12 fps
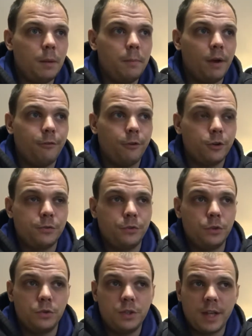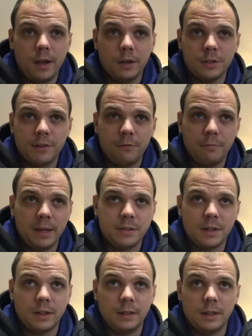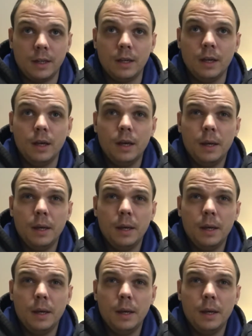My first few sales have basically